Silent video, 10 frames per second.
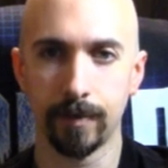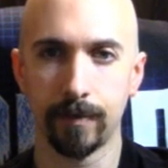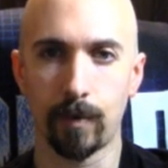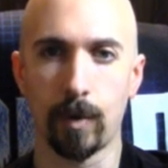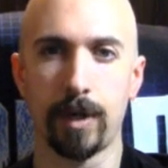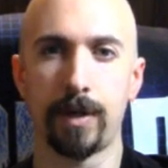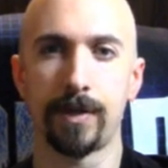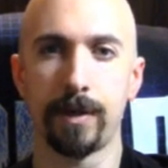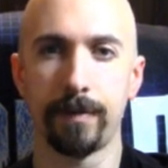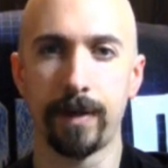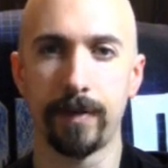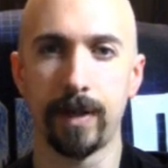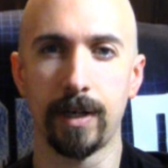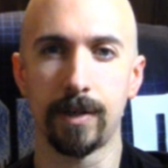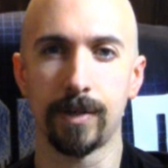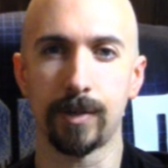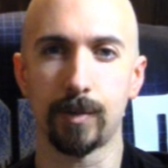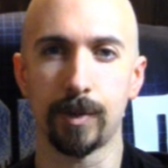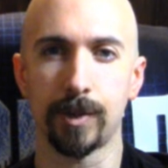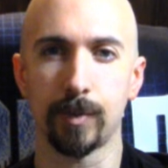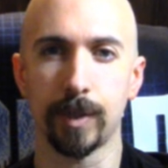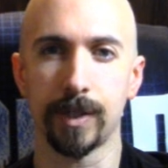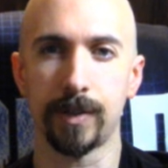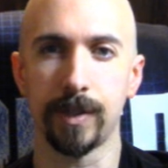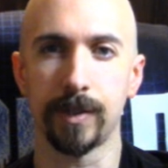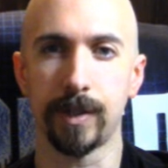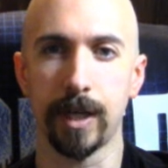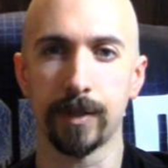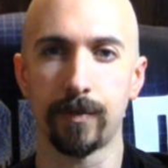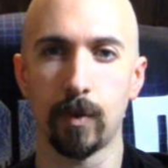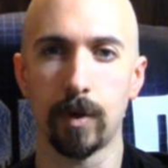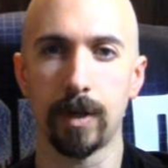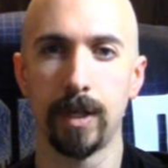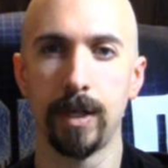$475, which is what the C stands for.